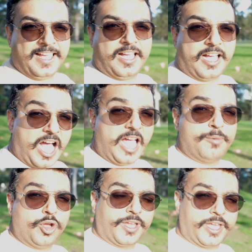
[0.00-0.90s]
I am
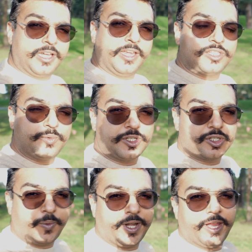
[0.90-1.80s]
on a kit lens which is
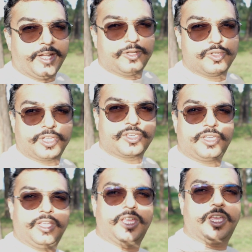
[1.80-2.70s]
28-60,